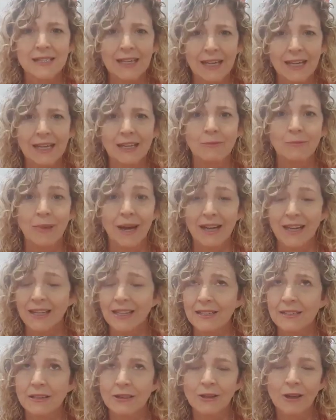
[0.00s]
getting him back, and
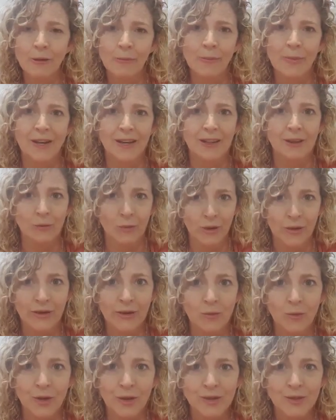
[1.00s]
he's a lot better than where
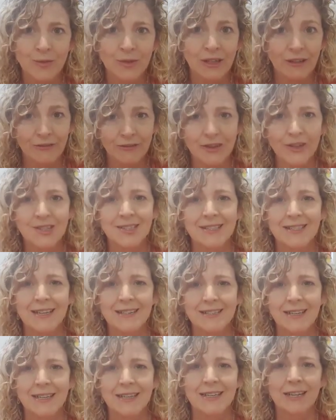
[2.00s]
he was when he first
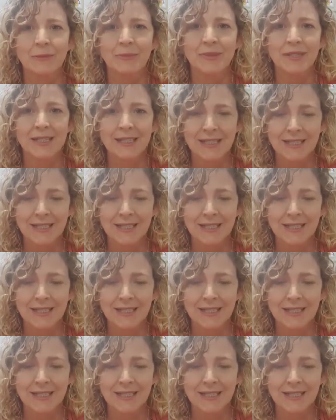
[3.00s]
started coming